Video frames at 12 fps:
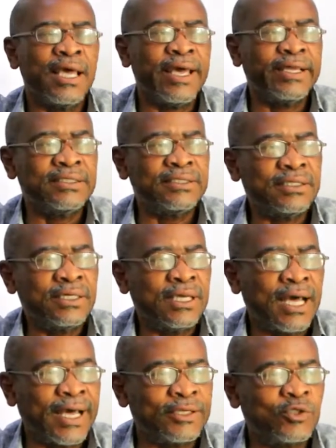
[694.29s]
and
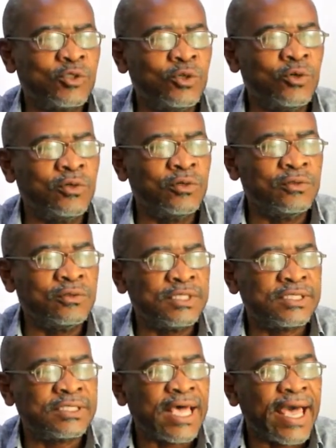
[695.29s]
as you
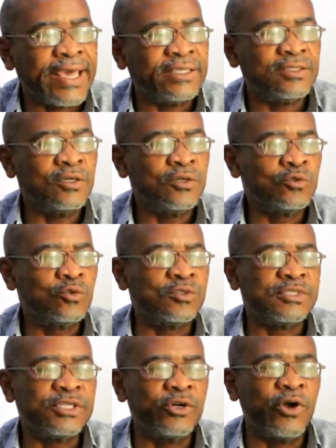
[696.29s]
decide to
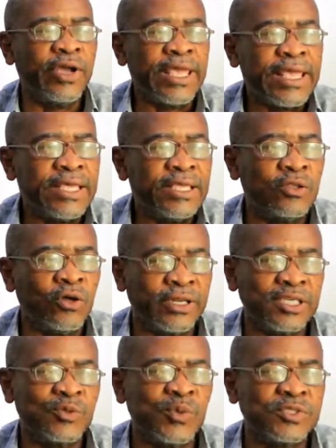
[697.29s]
zero in on
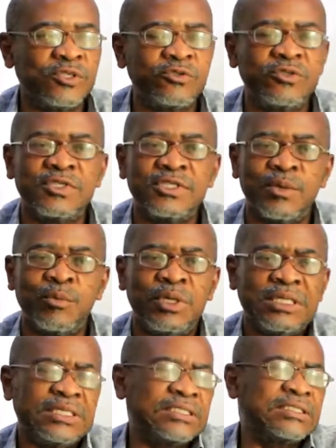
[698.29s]
the expository
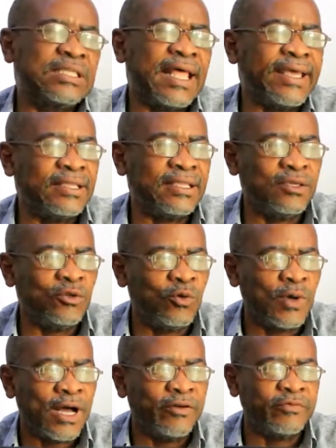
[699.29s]
sermon, it is likely
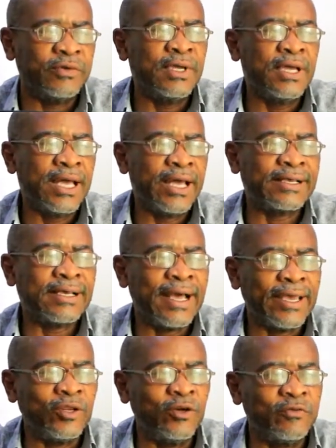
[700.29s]
you have a
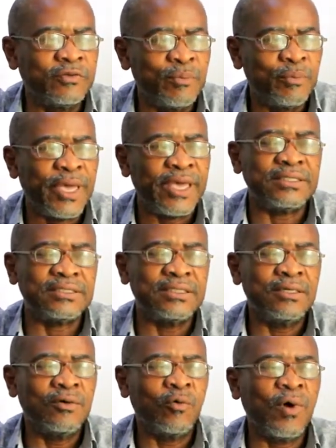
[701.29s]
kind of debate
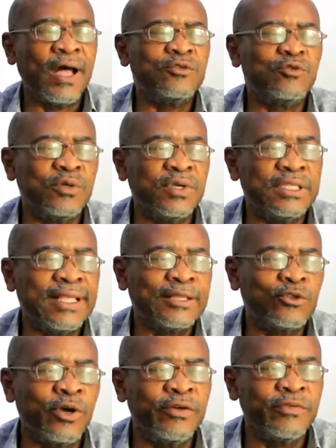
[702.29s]
while doing
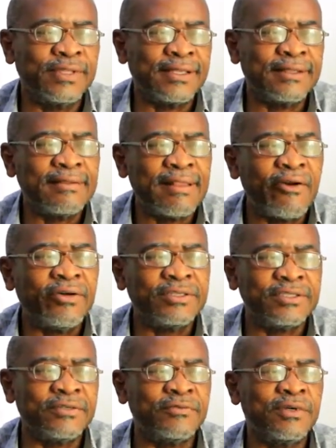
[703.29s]
that, or even a
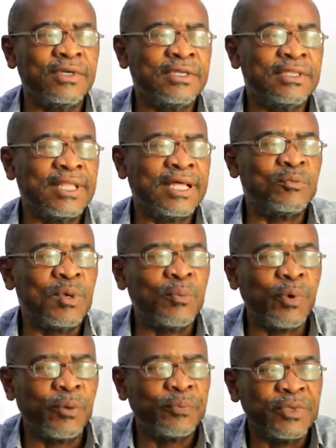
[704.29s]
narrative that may
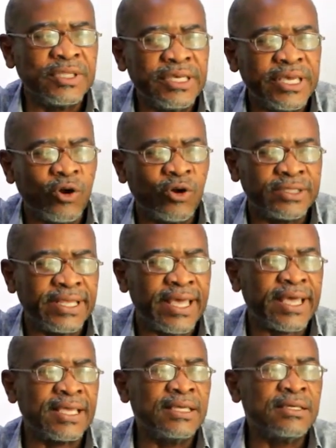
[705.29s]
pop in here or
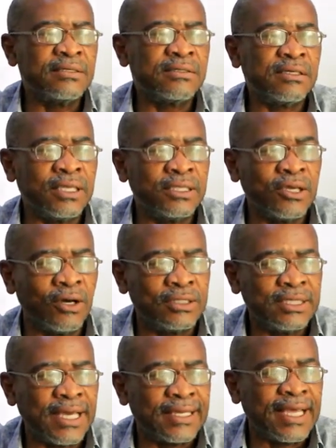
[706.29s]
there. And
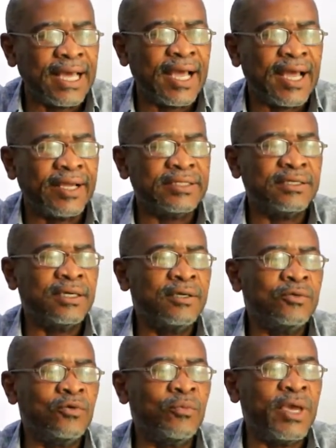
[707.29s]
on the other hand,
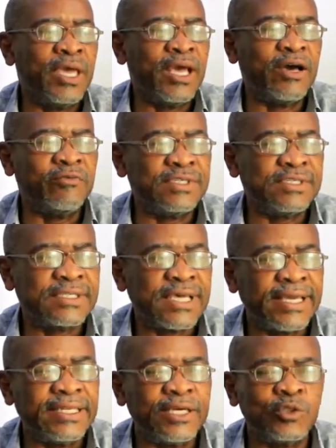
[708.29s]
you may have
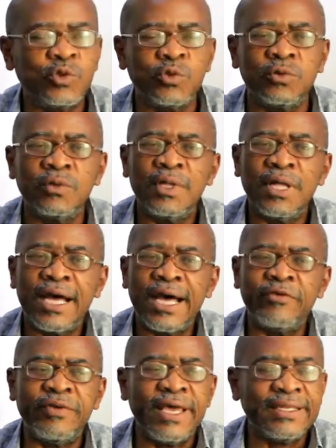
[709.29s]
decided to
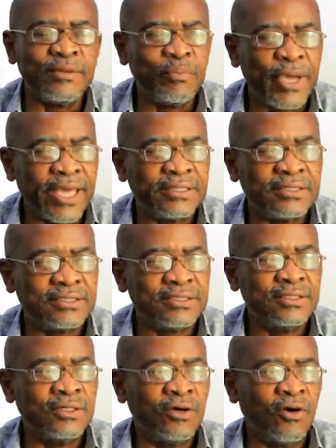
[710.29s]
have a debate
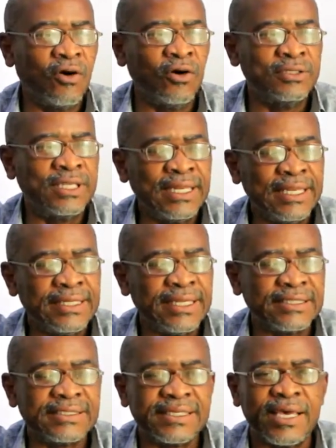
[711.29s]
or the
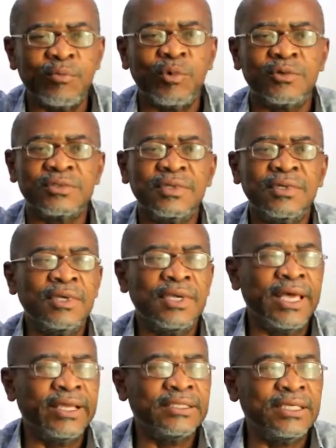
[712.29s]
linear sermon,
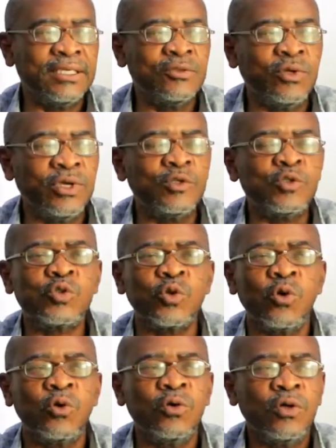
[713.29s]
and in doing
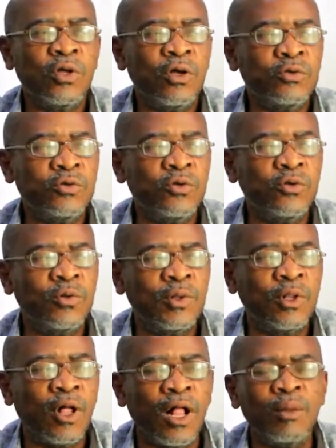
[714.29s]
so, you
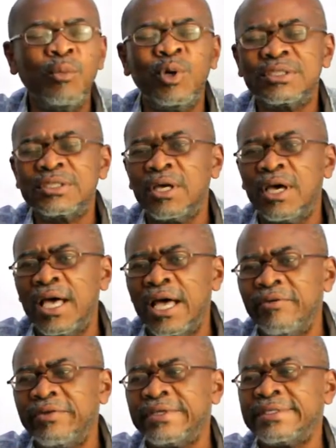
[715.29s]
will almost
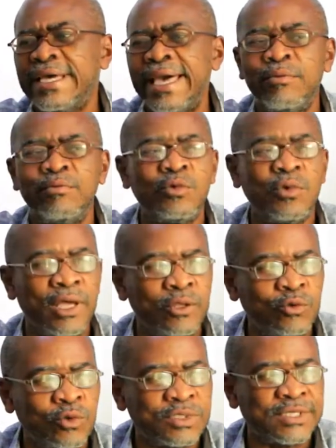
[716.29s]
every time
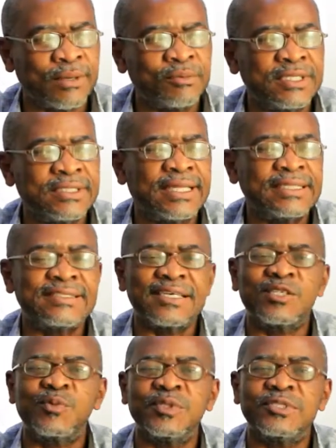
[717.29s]
do something that's
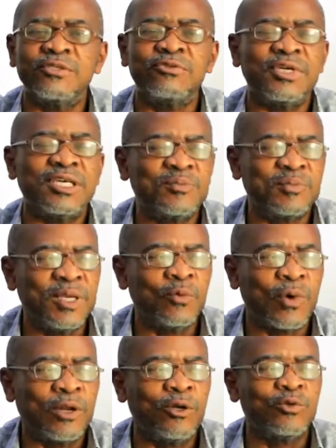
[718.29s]
expository,
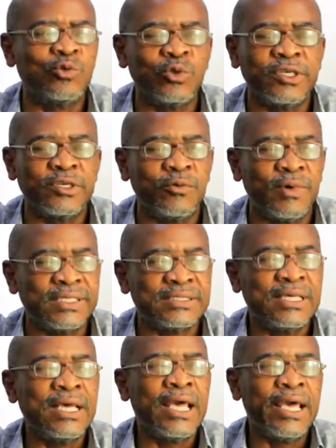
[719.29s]
explain one or two
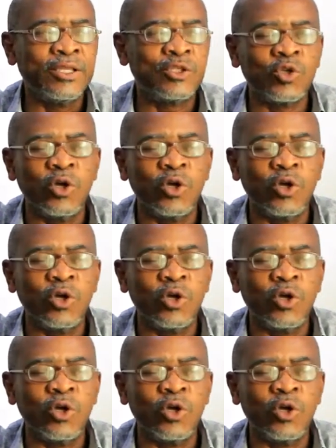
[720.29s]
keywords. It